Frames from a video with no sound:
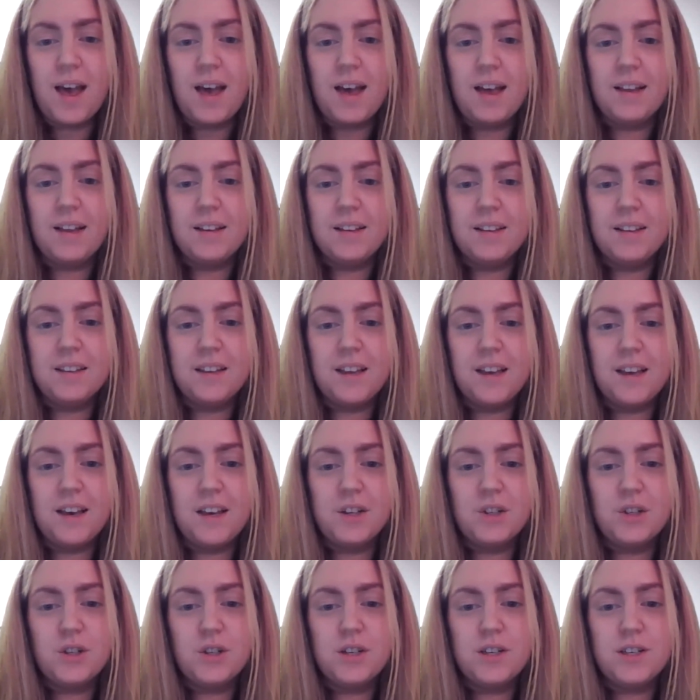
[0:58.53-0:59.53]
and
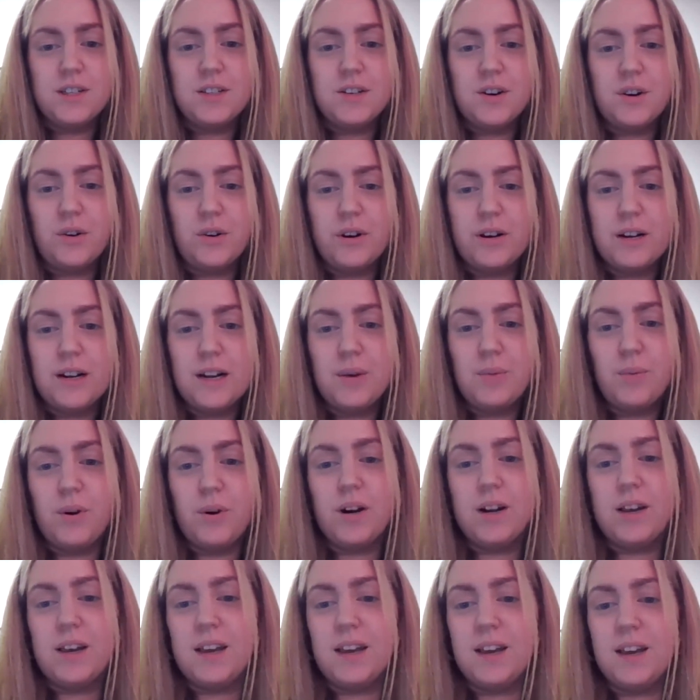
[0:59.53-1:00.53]
she is currently
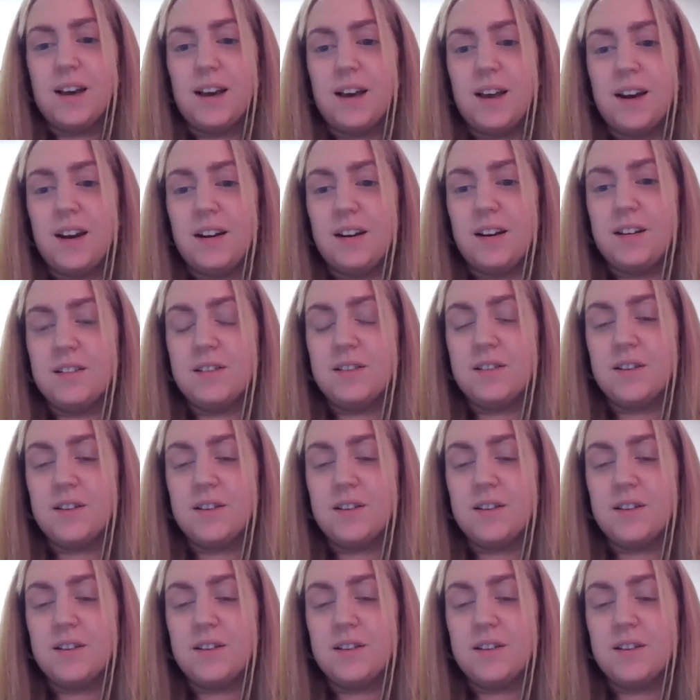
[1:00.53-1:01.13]
working at an